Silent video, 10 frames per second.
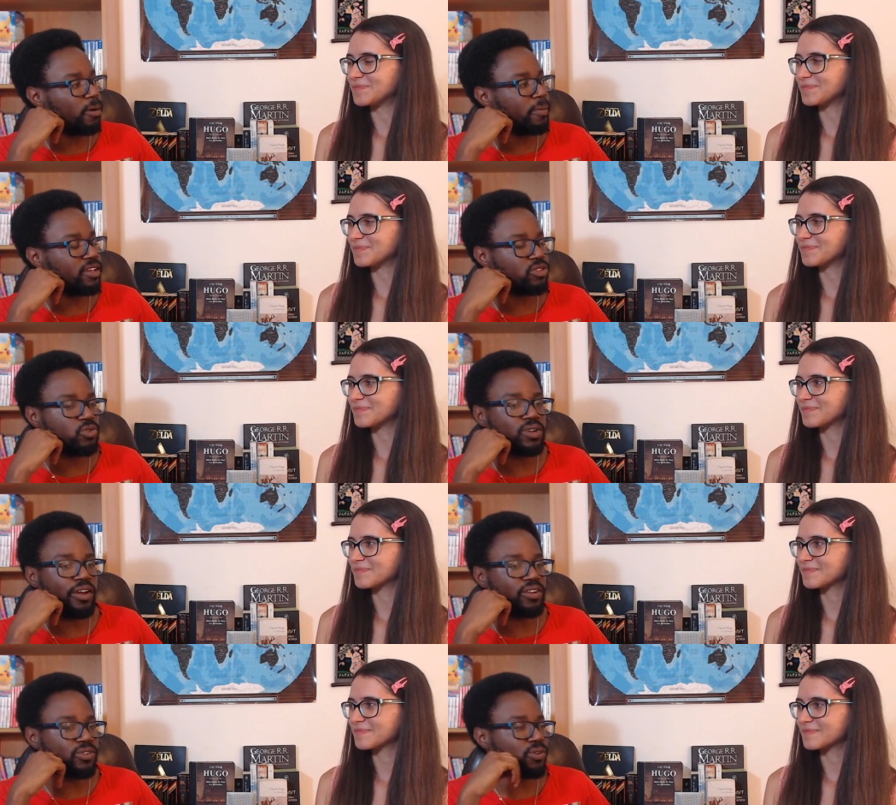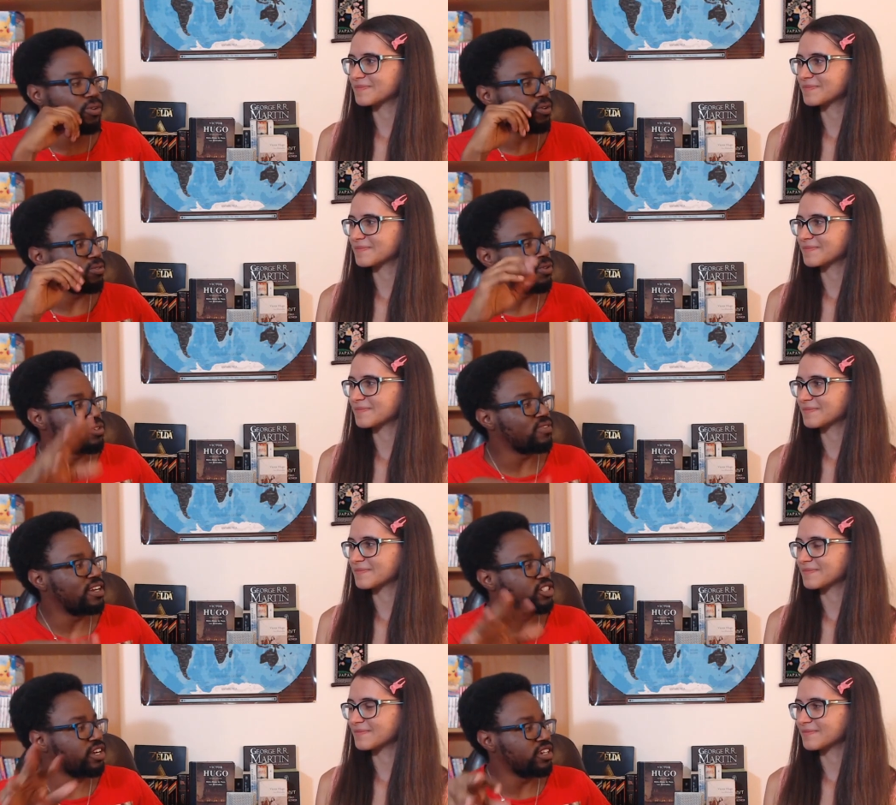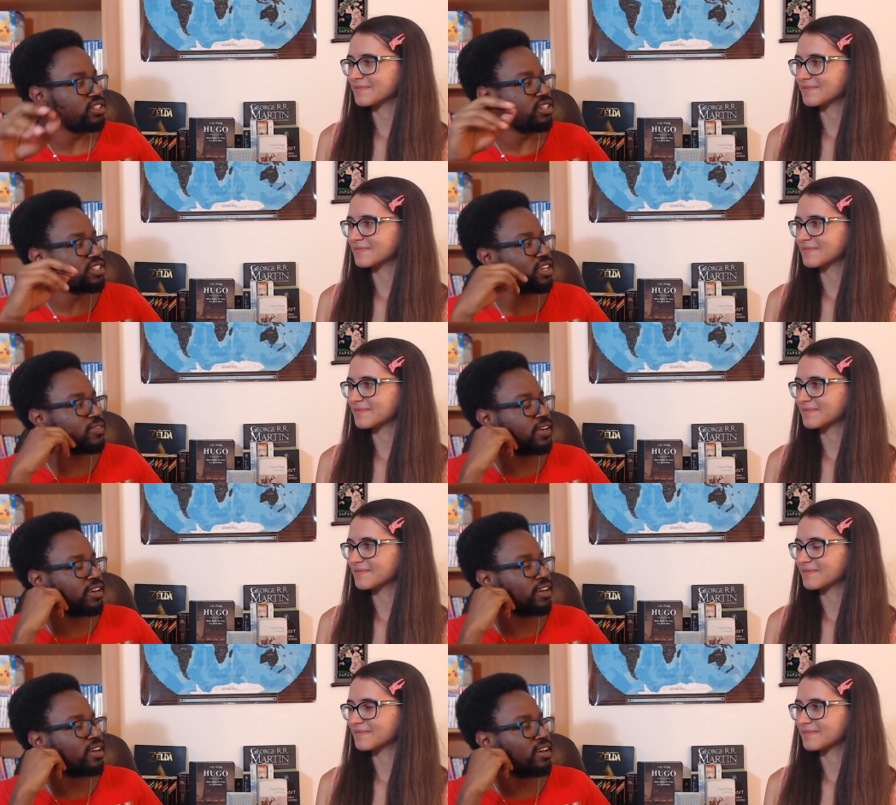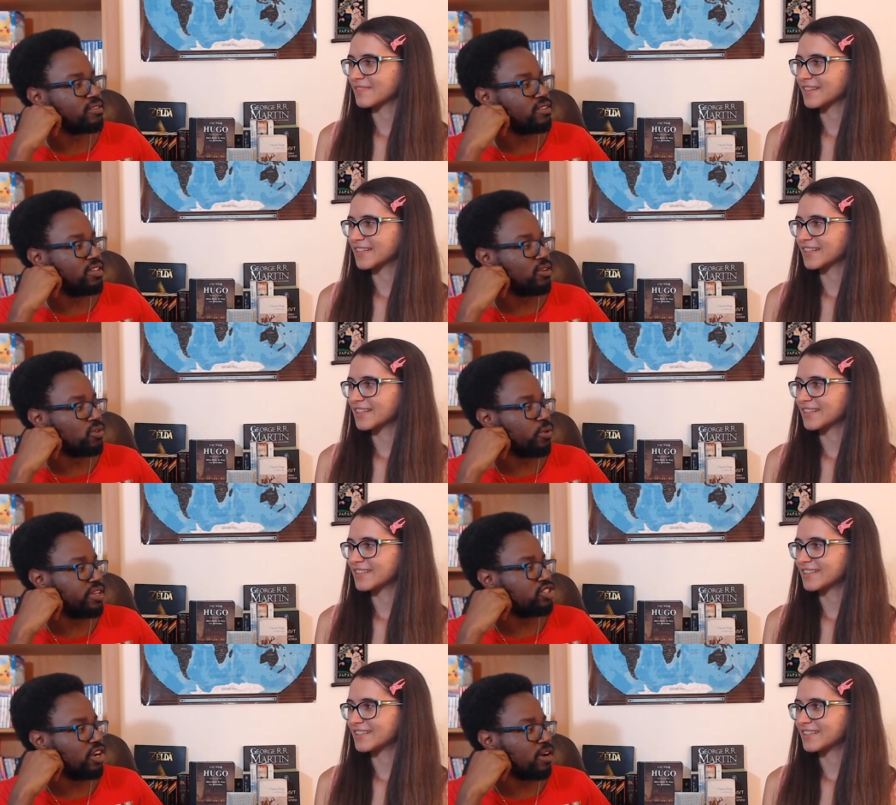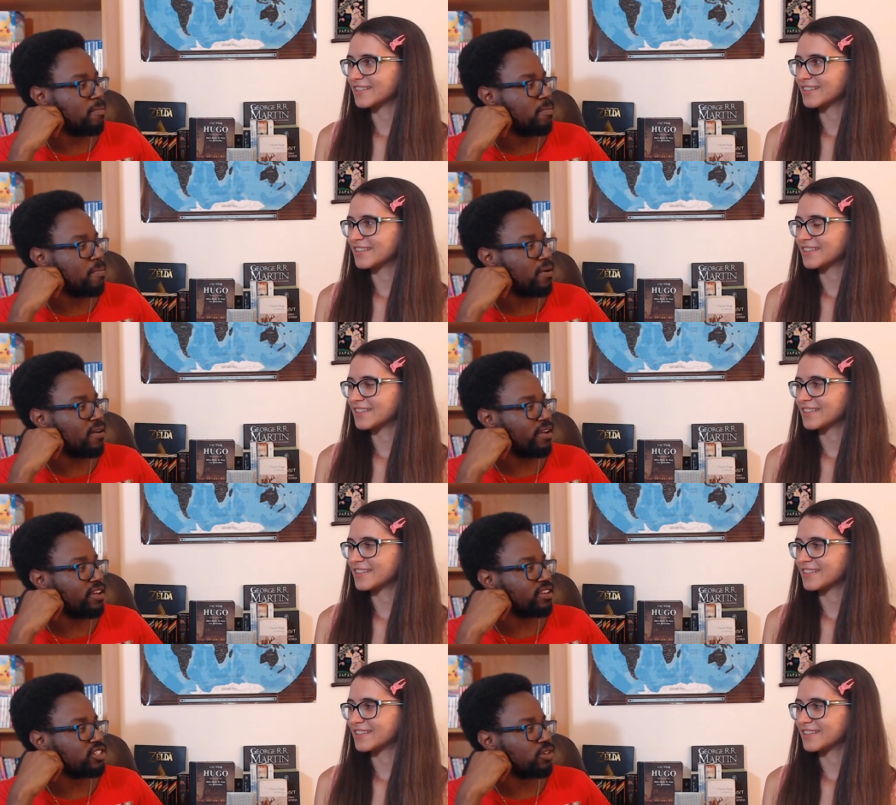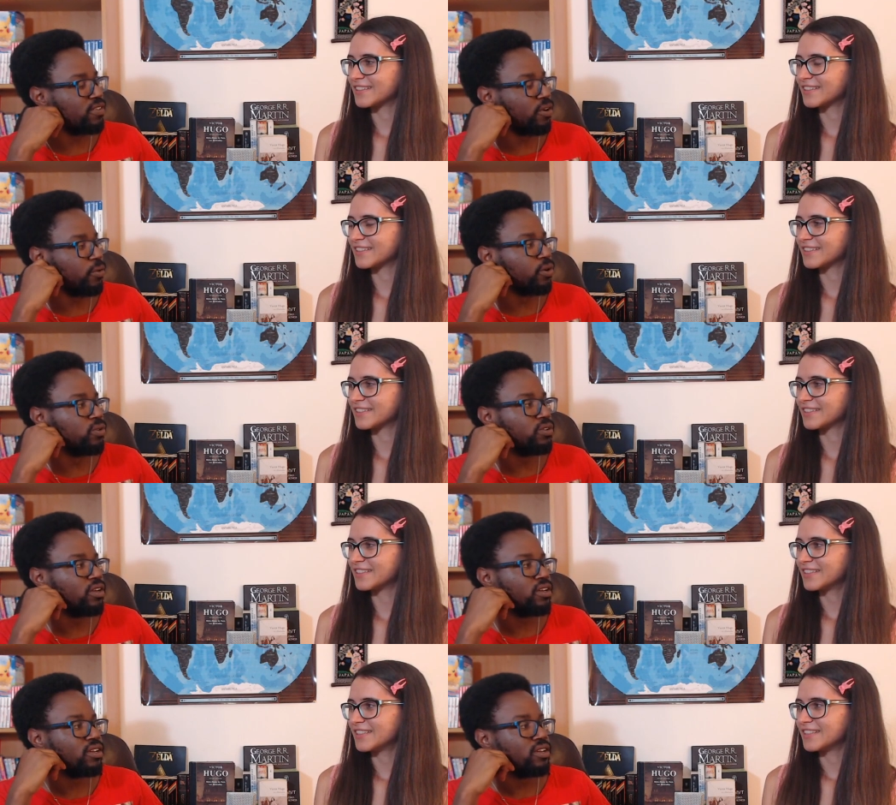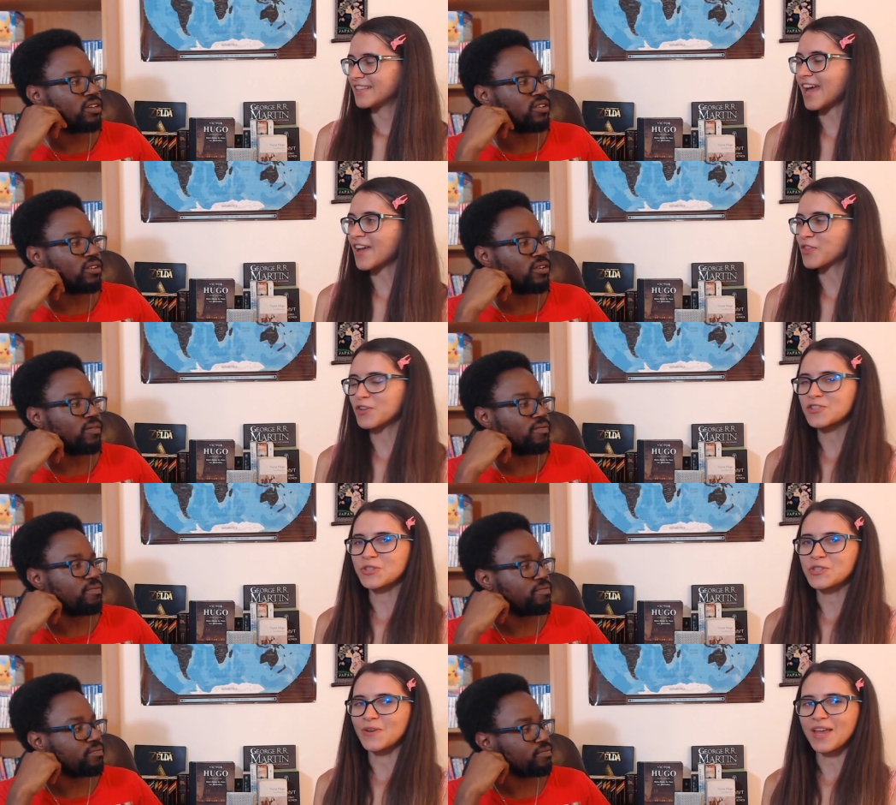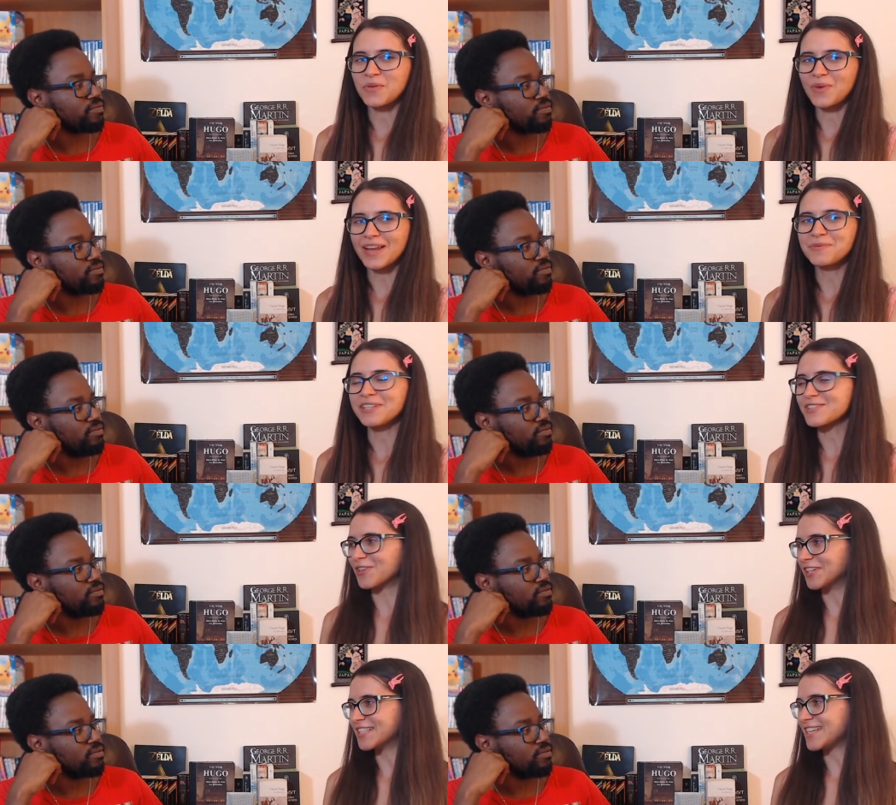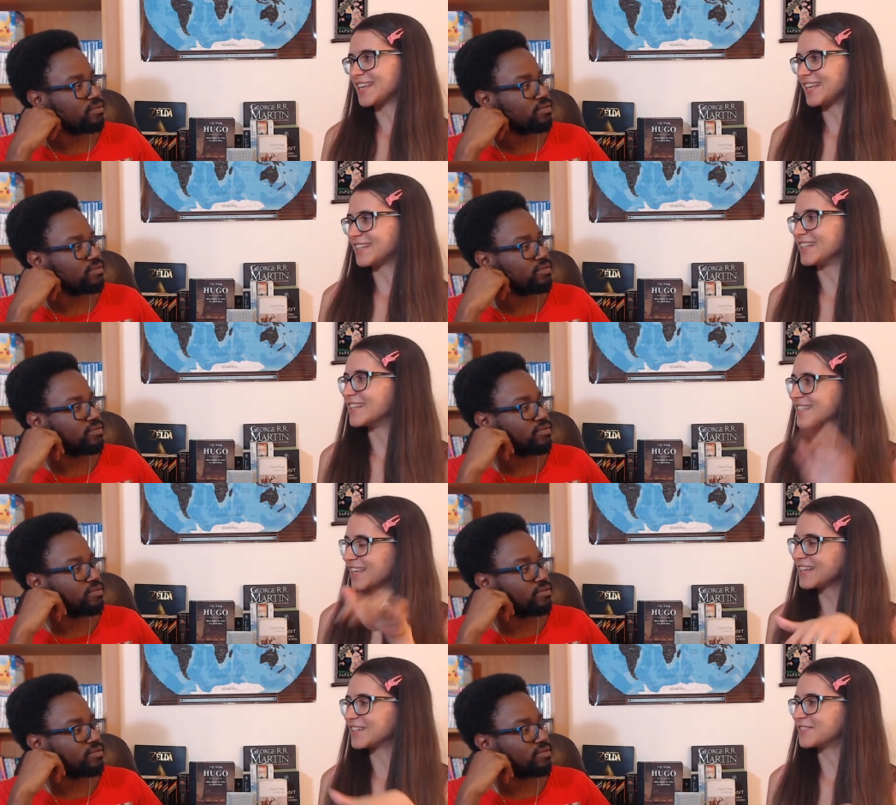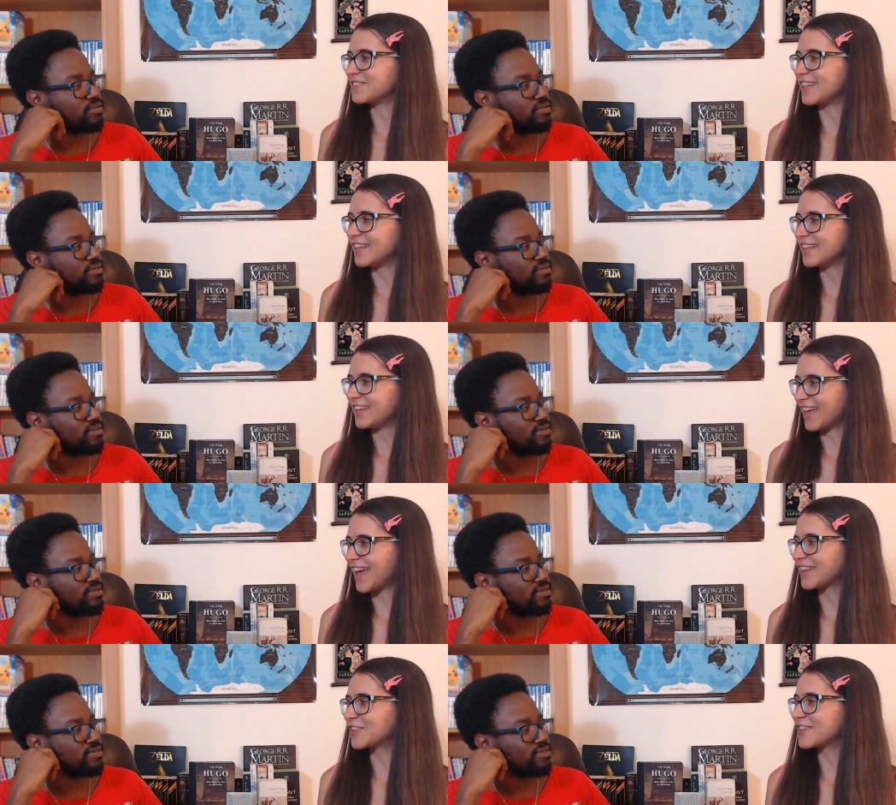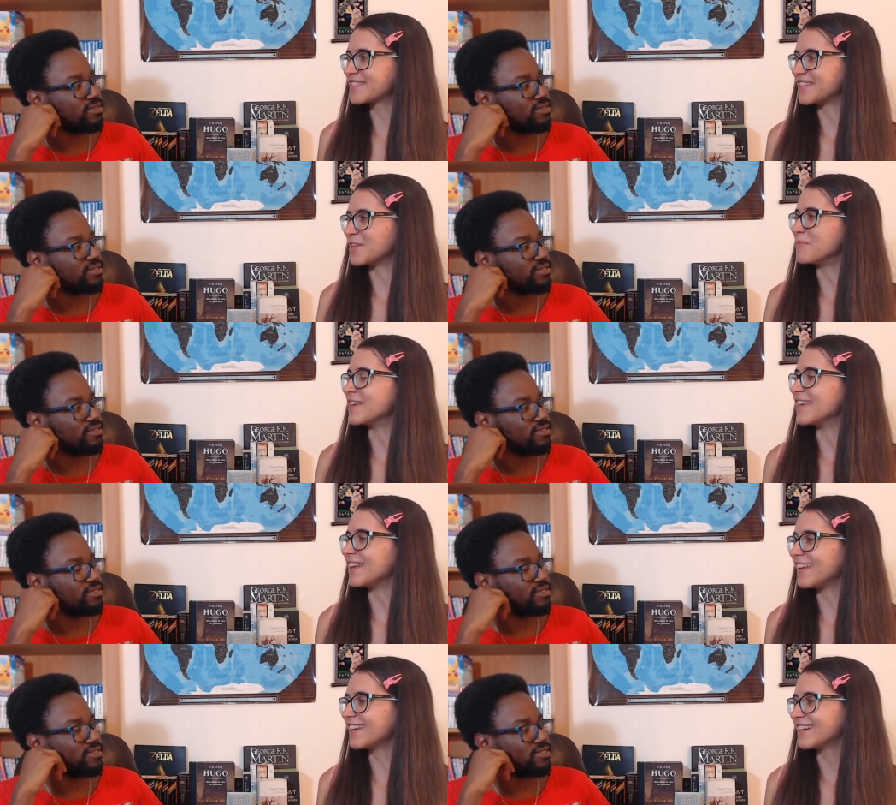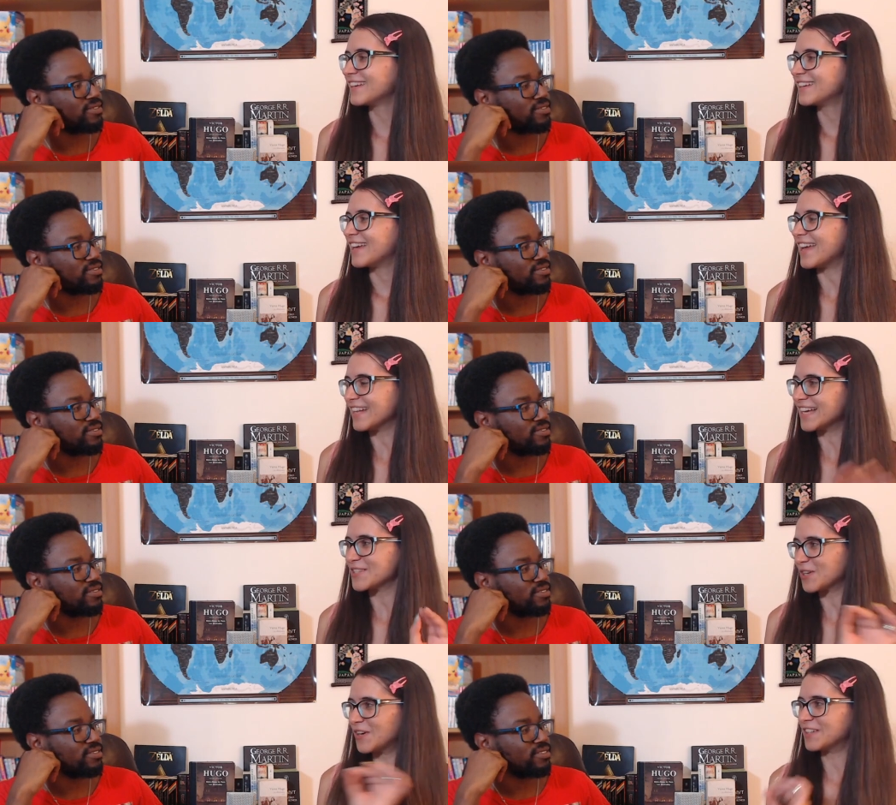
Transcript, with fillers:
Speaker 1: main two characters, of course, Valjean and uh, Javert, did a great job uh, in each of their role.
Speaker 2: Yeah, you I know. thought so too. And when we saw the the listing of the actors in the beginning, and I saw